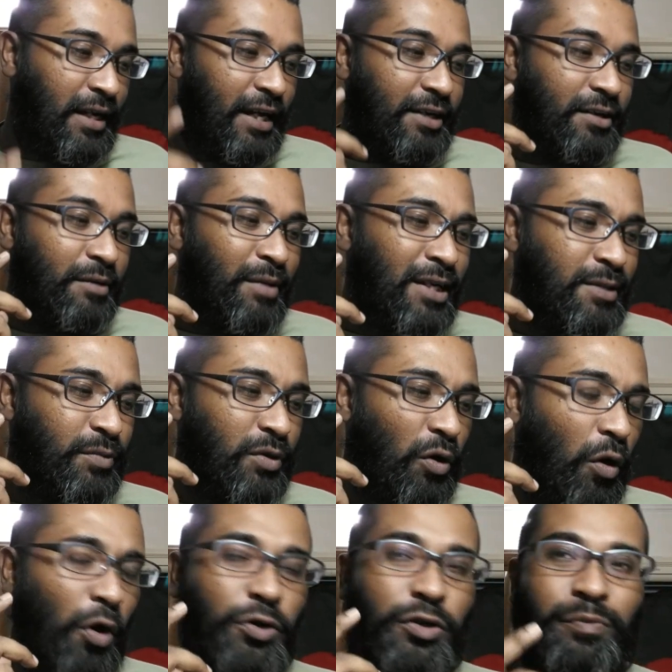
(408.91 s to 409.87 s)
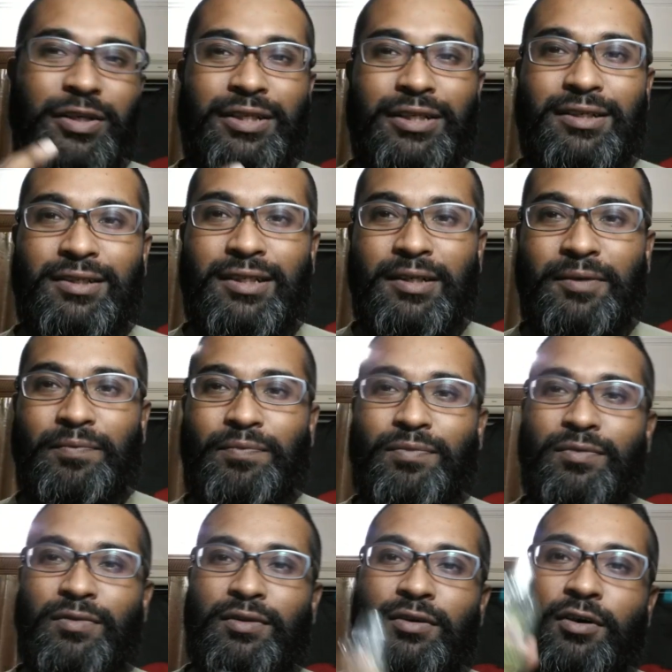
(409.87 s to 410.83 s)
it reminds me automatically
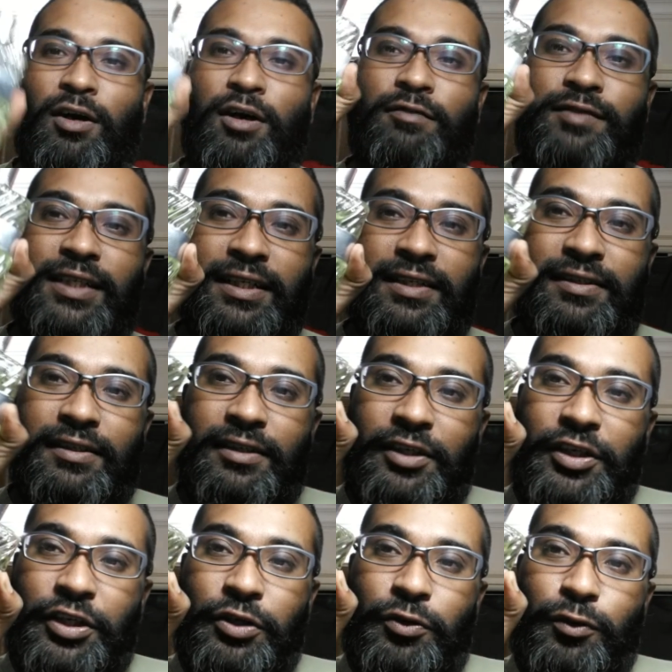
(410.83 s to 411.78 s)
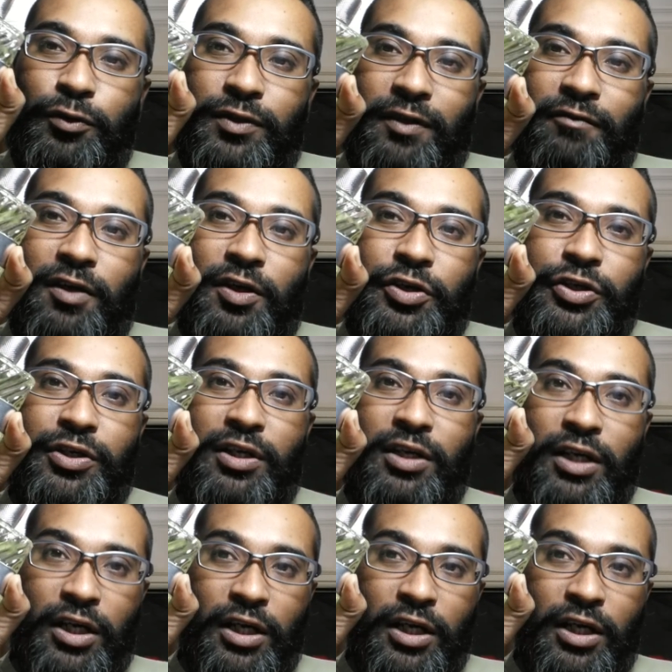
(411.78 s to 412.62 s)
of this Dior Sauvage,